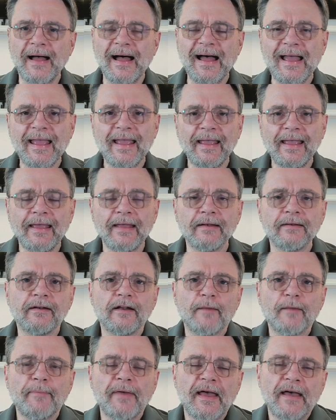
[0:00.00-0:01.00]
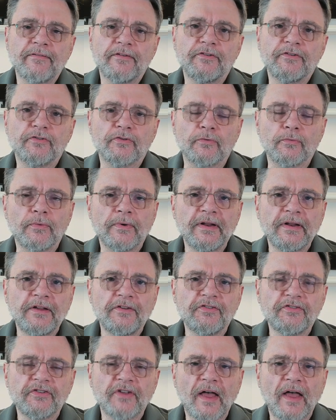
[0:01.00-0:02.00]
I ended up having to
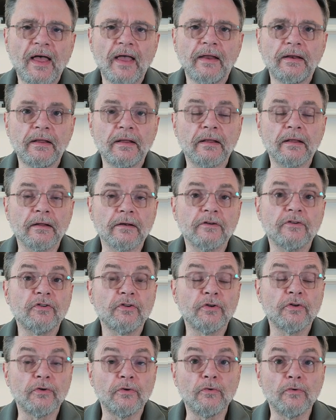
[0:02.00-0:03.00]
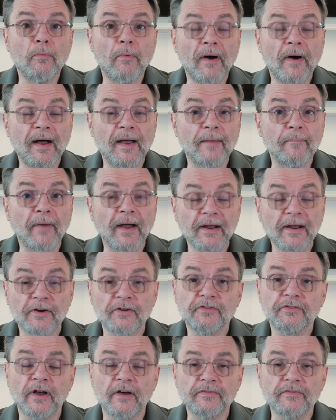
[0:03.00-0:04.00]
re-sign in to my
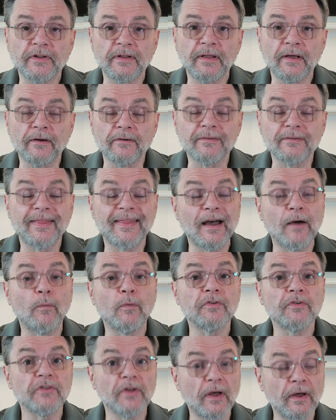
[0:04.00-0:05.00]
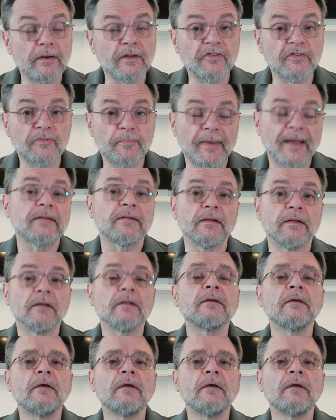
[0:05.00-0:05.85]
Microsoft account. That was unexpected.